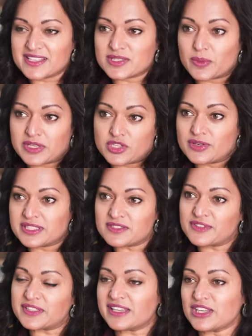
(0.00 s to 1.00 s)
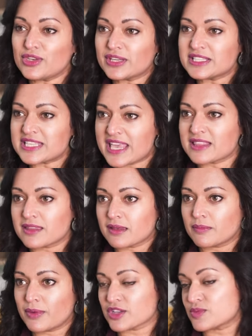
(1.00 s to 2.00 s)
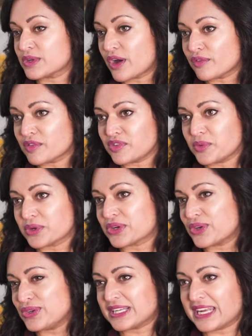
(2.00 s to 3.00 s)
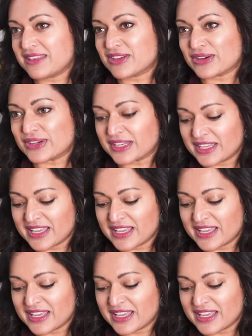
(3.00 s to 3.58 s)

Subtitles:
So when you transfer it, you can take the parchment off if you want, or you can leave it on,